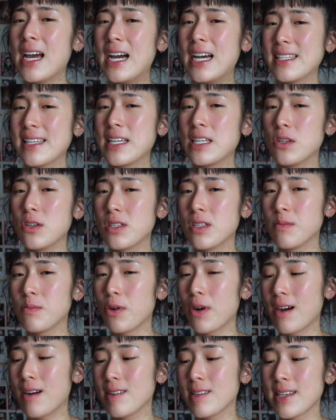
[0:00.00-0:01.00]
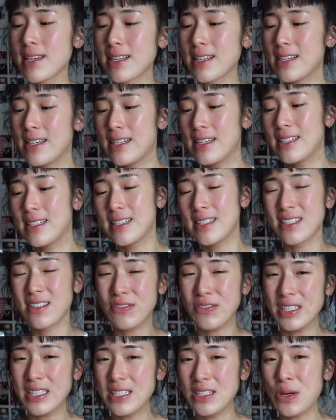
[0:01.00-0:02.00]
as I used it more, I was like, I don't
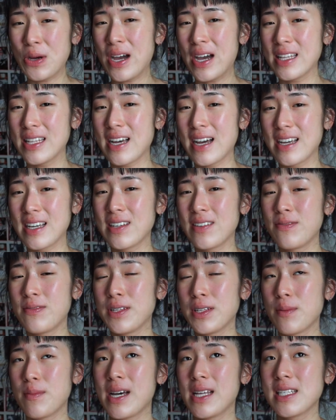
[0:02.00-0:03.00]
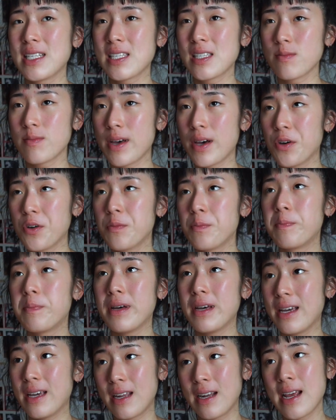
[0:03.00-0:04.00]
really know how I feel about this smell,
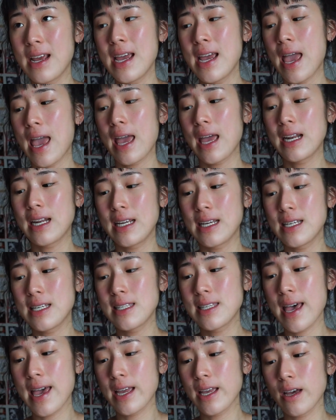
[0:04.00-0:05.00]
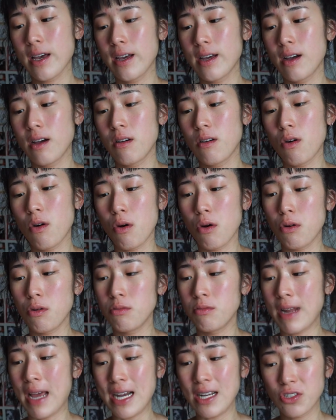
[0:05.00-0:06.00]
but it is like all
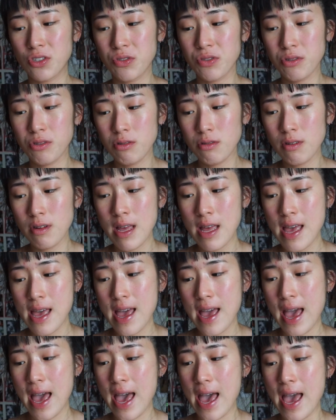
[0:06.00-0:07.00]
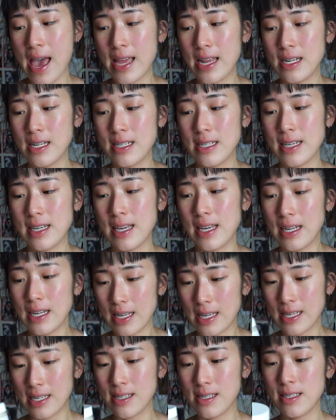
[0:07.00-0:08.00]
natural and it
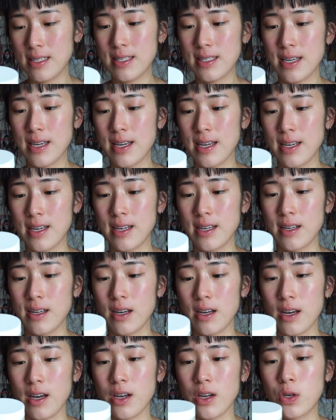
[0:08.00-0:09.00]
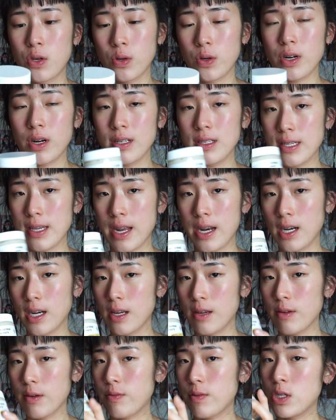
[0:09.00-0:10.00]
is a good
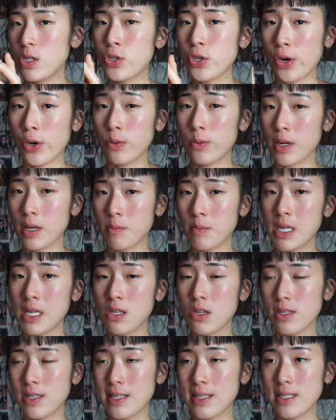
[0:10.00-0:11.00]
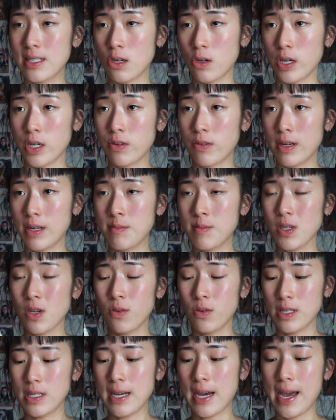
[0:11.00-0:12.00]
alternative if you don't want to be using steroid creams
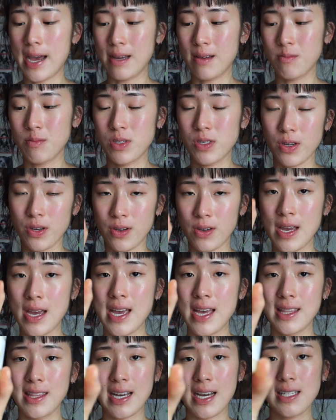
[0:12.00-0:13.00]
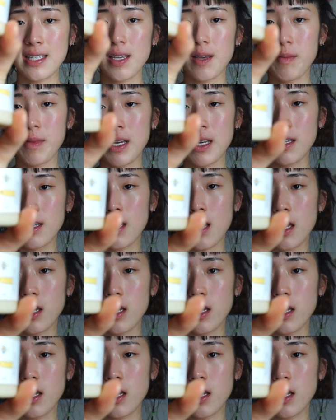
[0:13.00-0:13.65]
all the time. So that's something